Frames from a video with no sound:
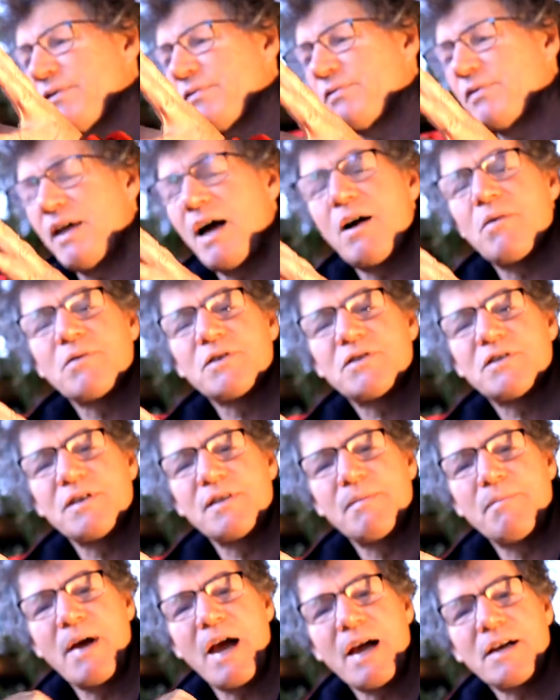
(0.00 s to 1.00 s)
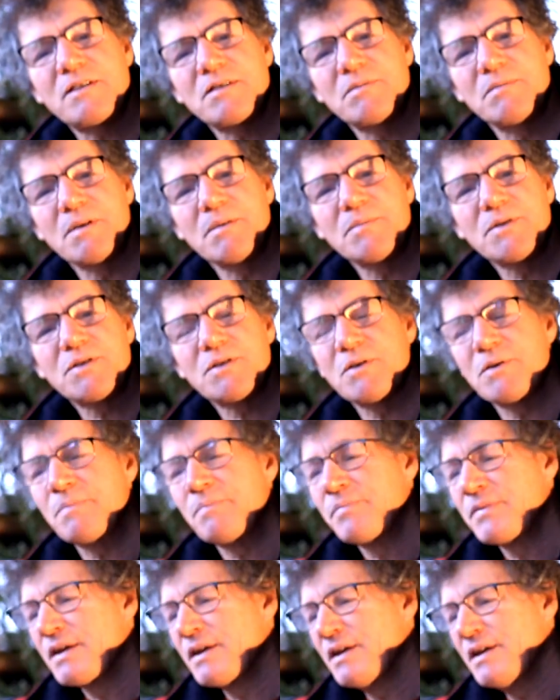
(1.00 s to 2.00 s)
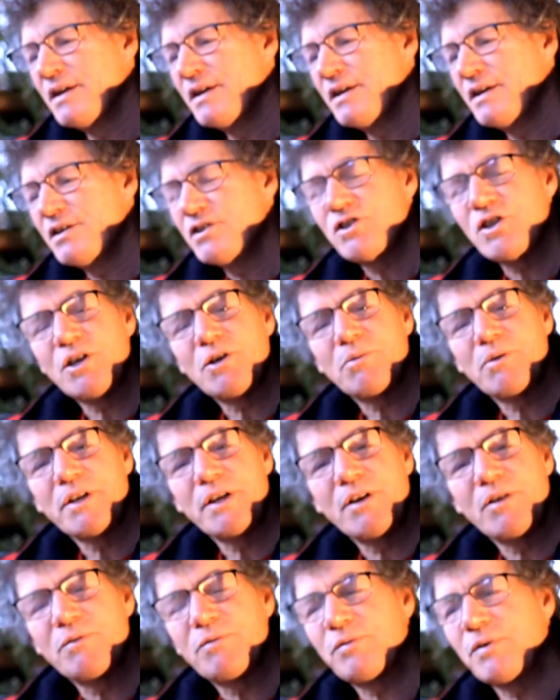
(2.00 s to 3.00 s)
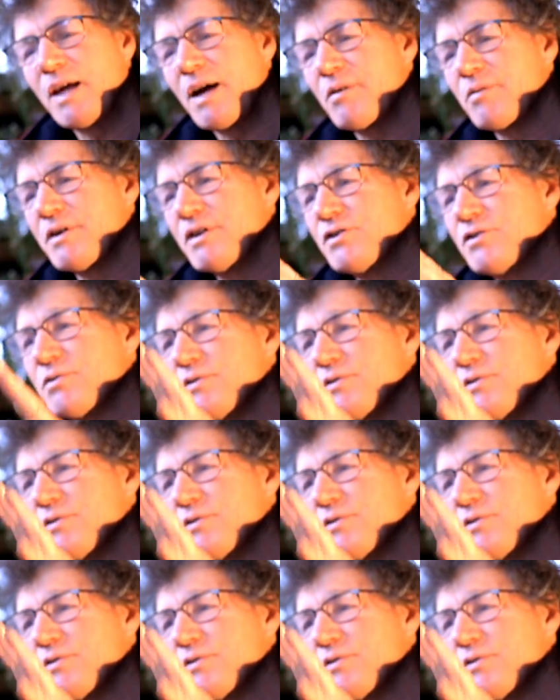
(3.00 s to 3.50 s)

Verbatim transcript: the flowers to the maximum. So generally on flowering